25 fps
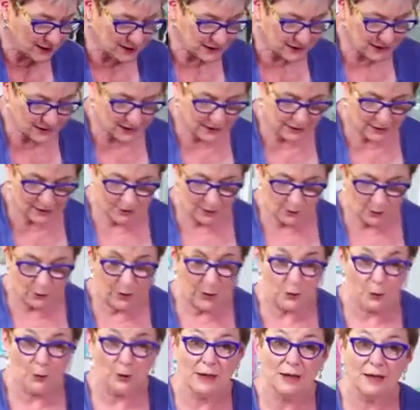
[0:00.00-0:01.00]
did.
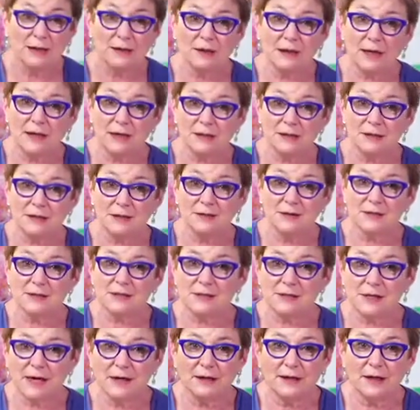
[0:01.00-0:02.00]
We were in London, the
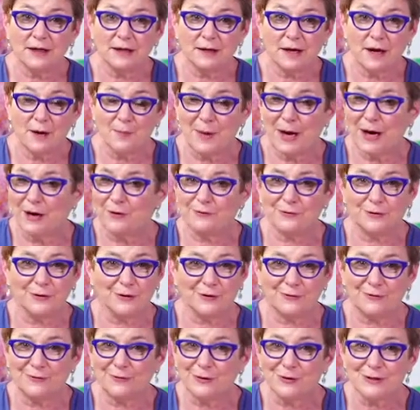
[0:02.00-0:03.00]
sun had come out for
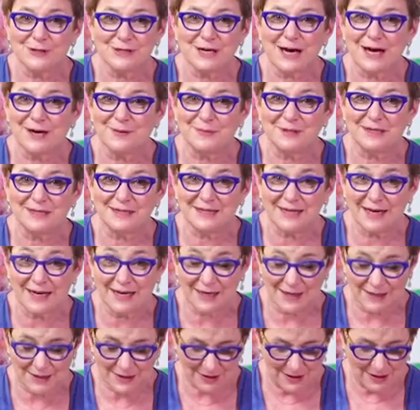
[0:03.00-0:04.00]
the first time in
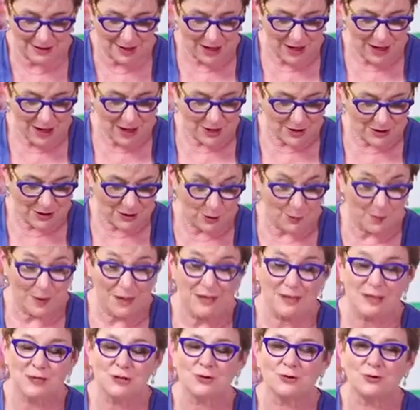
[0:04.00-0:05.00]
days. So my
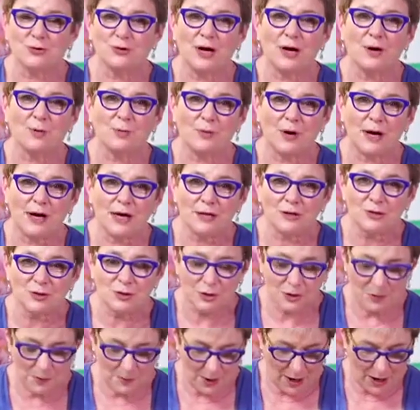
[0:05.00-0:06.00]
sister and I ran to
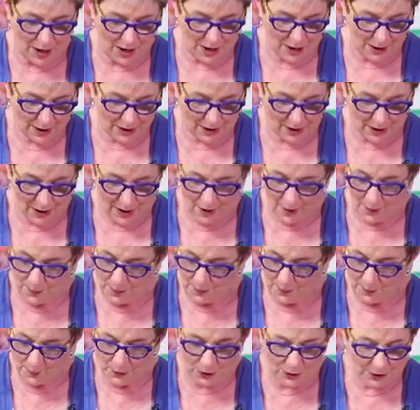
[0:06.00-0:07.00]
the park,
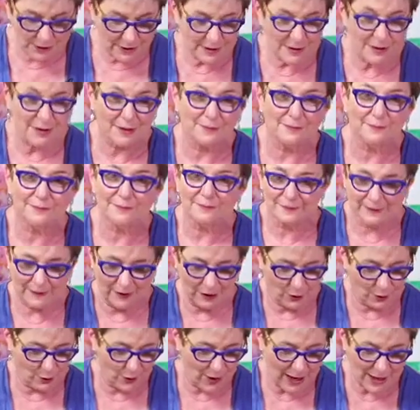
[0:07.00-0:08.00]
pulled some
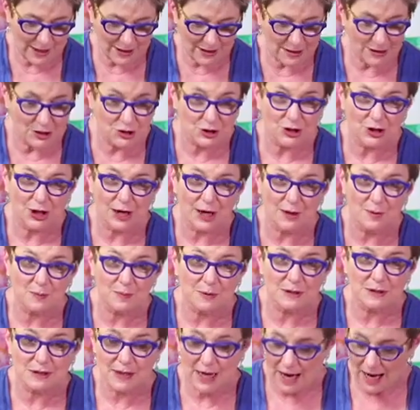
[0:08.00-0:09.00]
grassy
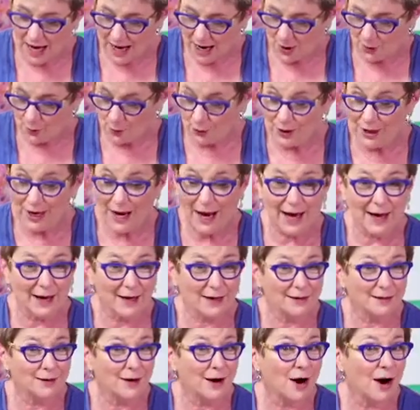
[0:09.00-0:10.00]
shapes. We
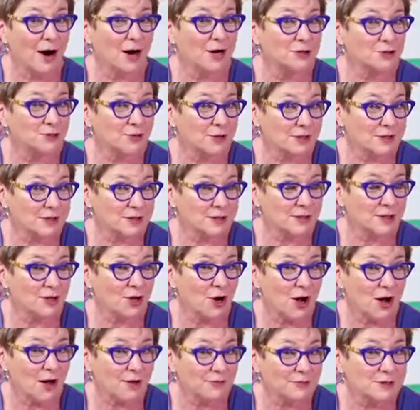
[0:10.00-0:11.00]
had our trusty
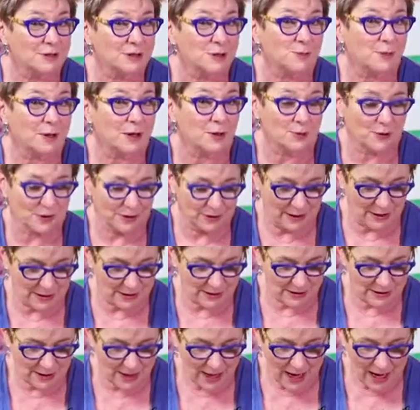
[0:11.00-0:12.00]
coffee spray with
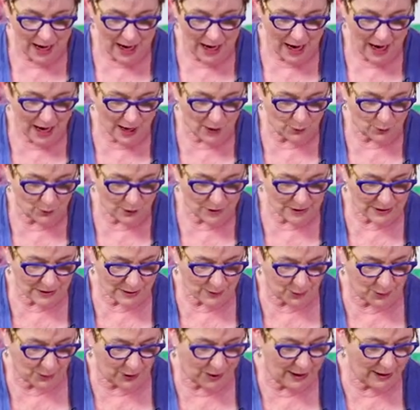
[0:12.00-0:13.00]
us, and we
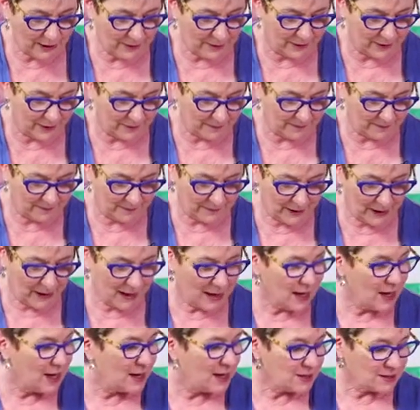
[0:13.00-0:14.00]
sprayed them
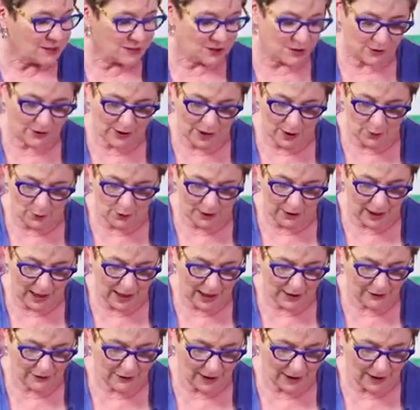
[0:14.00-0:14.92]
so that we got